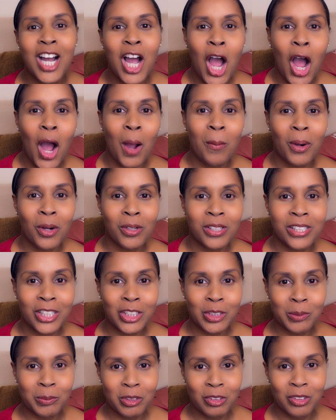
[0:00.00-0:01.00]
about the
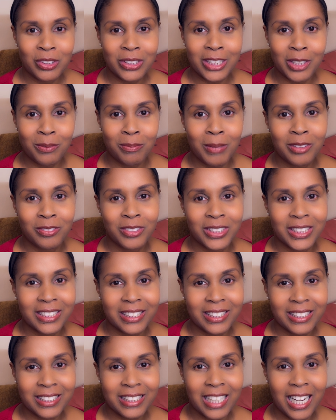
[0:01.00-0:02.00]
experience that my
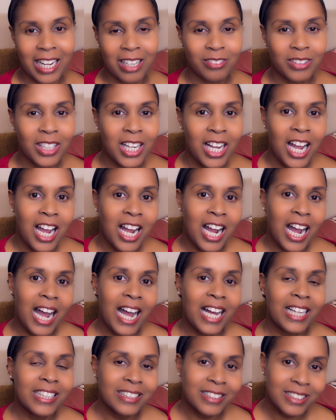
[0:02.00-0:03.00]
visitors have.
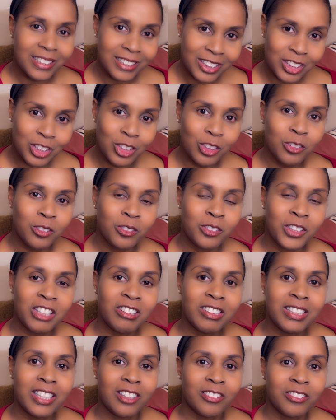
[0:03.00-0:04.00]
And,
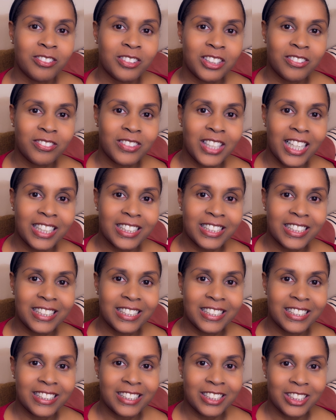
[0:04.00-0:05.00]
fair enough if that
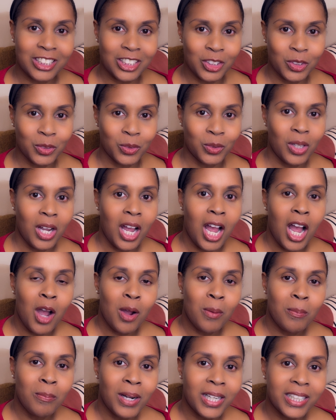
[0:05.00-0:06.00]
is you.
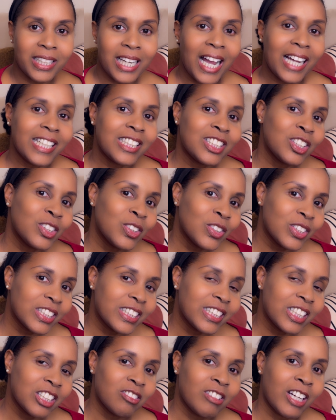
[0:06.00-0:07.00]
But I do
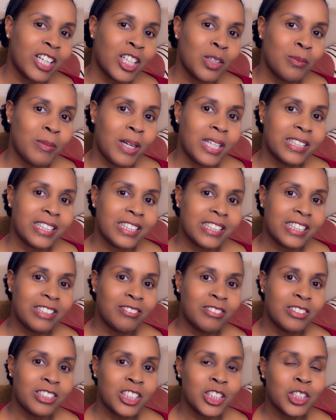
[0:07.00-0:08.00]
still recommend that
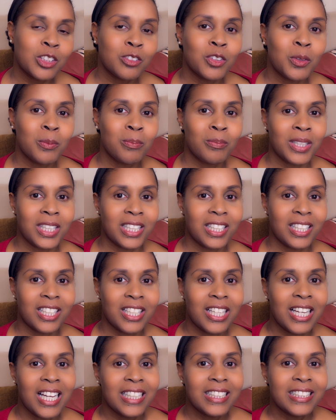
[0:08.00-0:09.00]
even just for
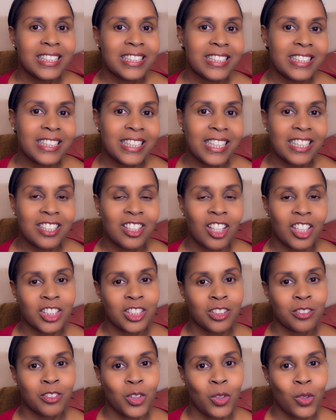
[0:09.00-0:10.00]
me, seeing
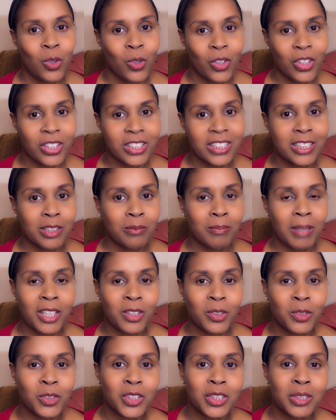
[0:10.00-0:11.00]
lots of cords in my
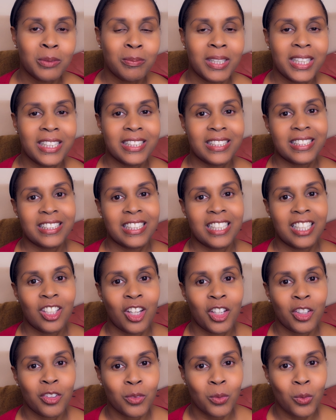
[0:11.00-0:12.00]
own space, seeing a
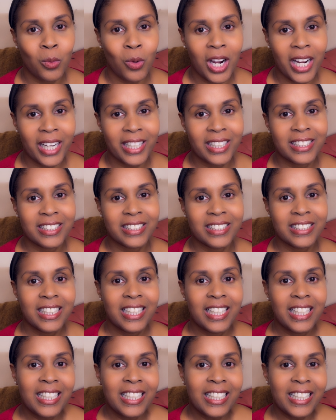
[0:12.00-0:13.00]
lot of wires,
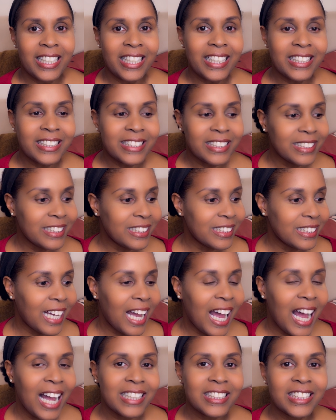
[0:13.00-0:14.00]
it
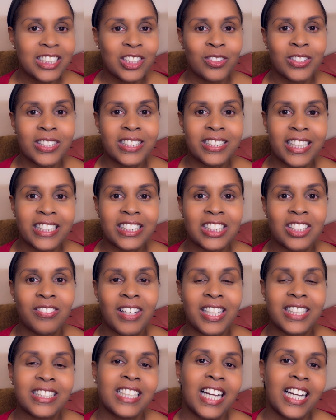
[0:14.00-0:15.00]
adds to a sense of
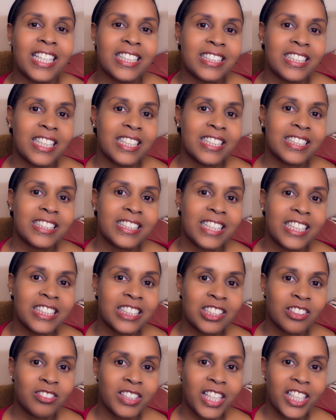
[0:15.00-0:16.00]
anxiety and a
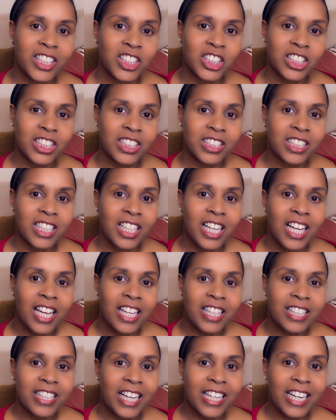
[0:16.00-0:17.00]
sense of tension
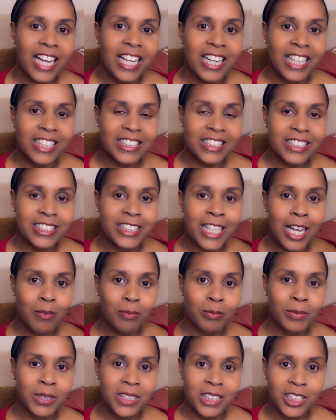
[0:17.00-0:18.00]
that I like to
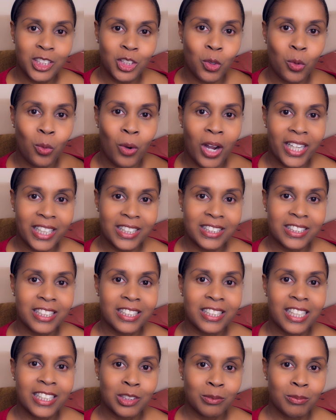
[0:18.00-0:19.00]
dampen and quiet
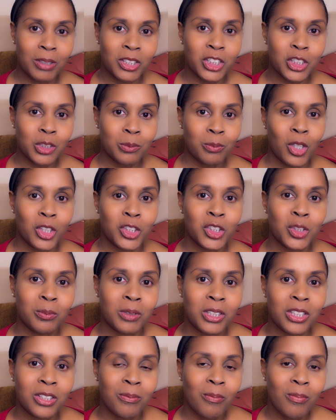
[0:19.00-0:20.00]
as much as
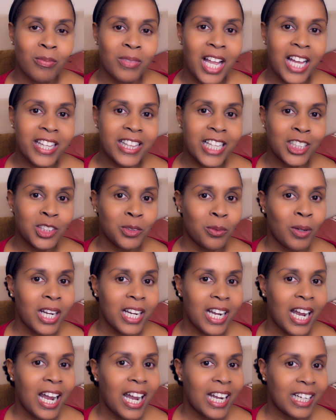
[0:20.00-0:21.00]
possible. And that's
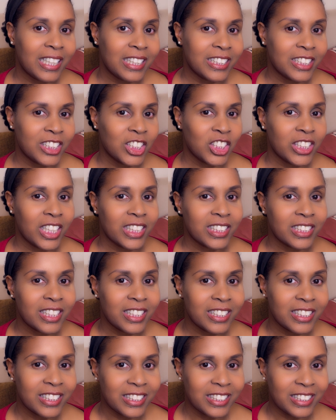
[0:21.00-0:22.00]
why I highly suggest
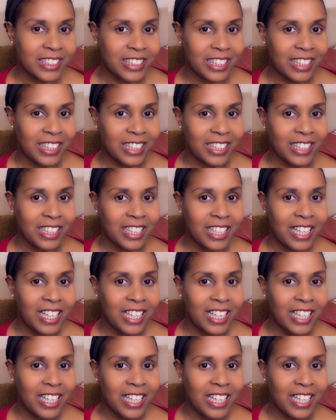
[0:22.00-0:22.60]
concealing